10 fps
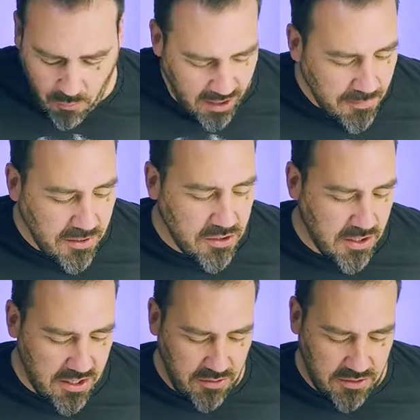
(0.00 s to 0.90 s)
What I'm gonna try
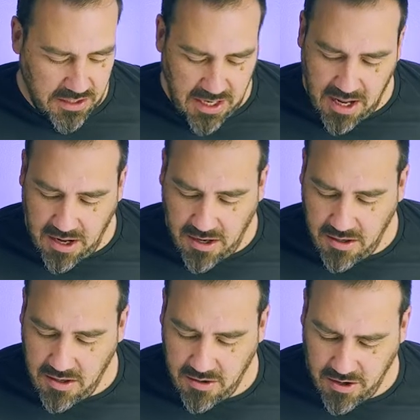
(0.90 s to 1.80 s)
and do today,
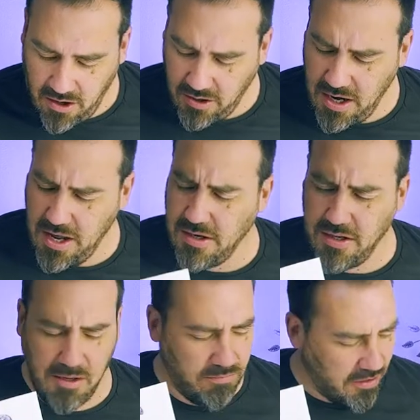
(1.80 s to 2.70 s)
they all kind of ended
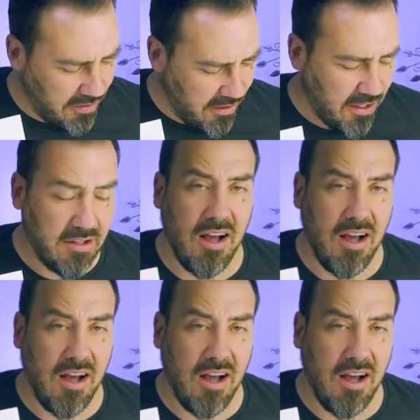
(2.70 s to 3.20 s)
up looking like